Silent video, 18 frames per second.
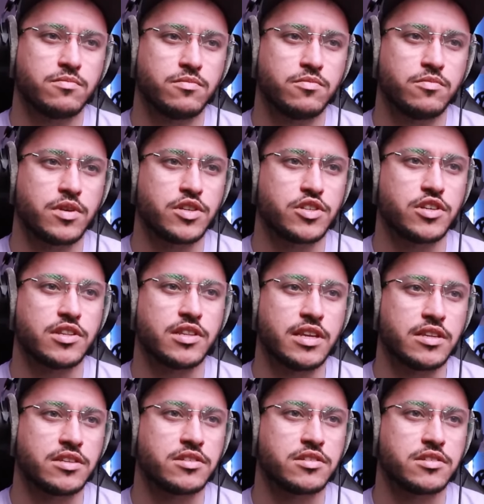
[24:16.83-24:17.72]
which at
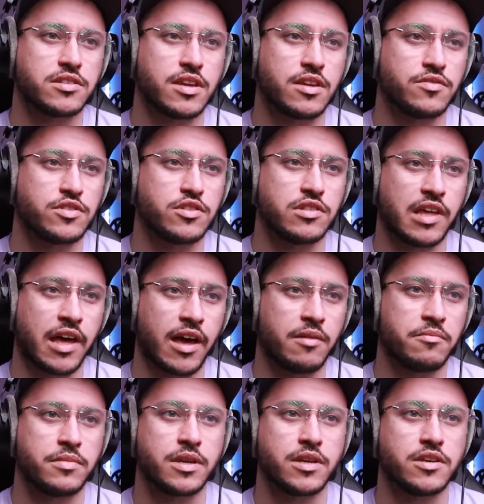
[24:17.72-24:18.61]
least gives you
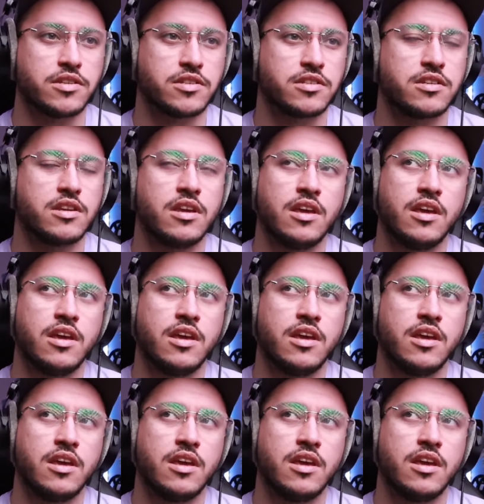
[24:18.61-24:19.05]
that, because